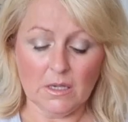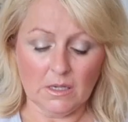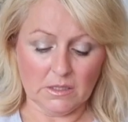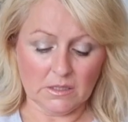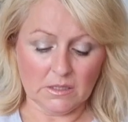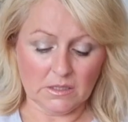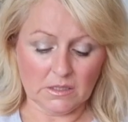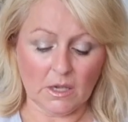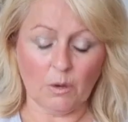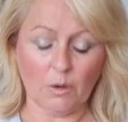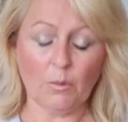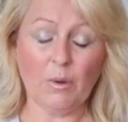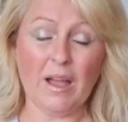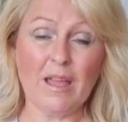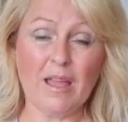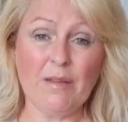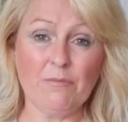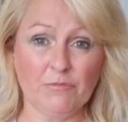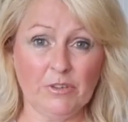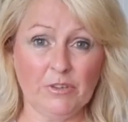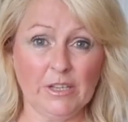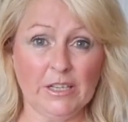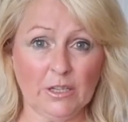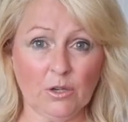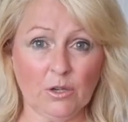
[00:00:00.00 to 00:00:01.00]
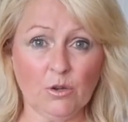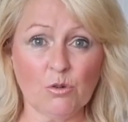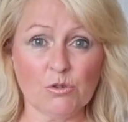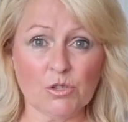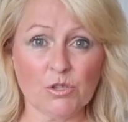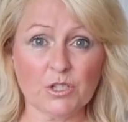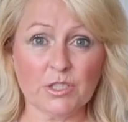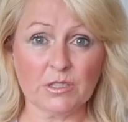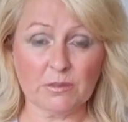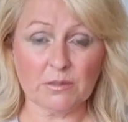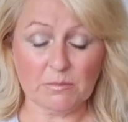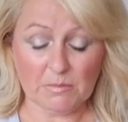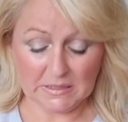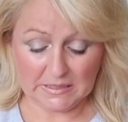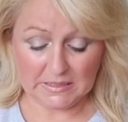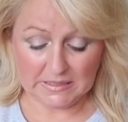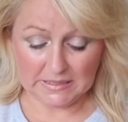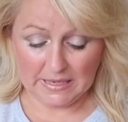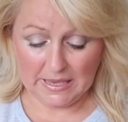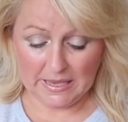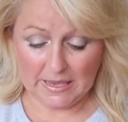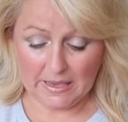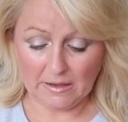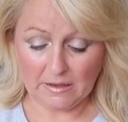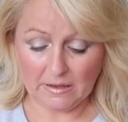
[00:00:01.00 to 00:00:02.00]
so I am really cautious of my
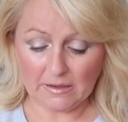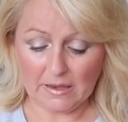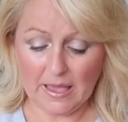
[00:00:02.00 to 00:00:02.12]
skin.